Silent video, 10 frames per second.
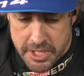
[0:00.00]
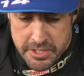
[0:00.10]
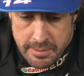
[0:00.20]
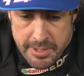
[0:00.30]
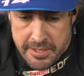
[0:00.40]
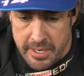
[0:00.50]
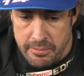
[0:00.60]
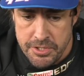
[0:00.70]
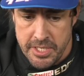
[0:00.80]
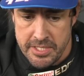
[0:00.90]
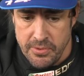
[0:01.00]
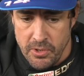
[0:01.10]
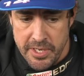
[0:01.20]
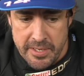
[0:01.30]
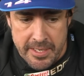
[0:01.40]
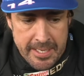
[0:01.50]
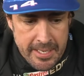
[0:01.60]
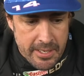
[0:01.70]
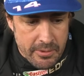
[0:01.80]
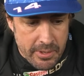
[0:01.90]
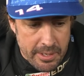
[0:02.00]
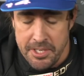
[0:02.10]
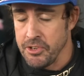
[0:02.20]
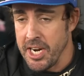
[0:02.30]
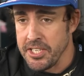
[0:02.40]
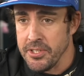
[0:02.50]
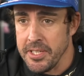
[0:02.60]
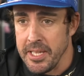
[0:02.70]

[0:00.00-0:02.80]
41 years old and first started in F1 in